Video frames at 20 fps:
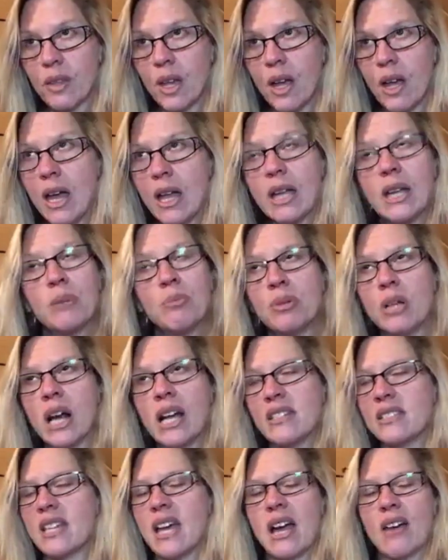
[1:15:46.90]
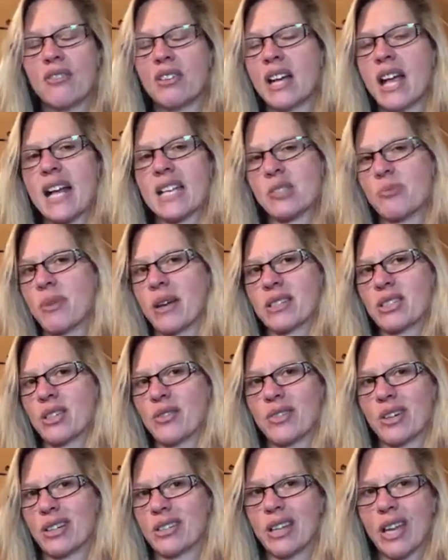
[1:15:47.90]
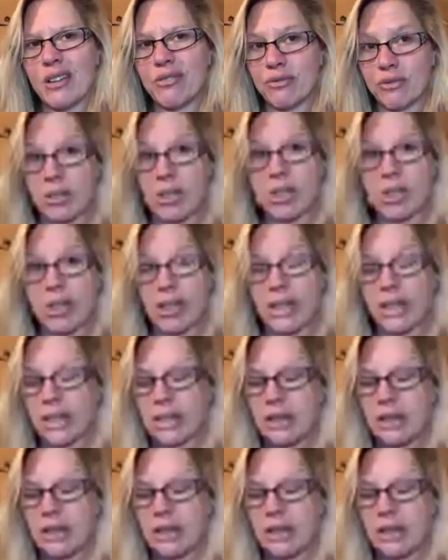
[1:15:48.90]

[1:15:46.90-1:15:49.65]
and it applies to every aspect of our life, really.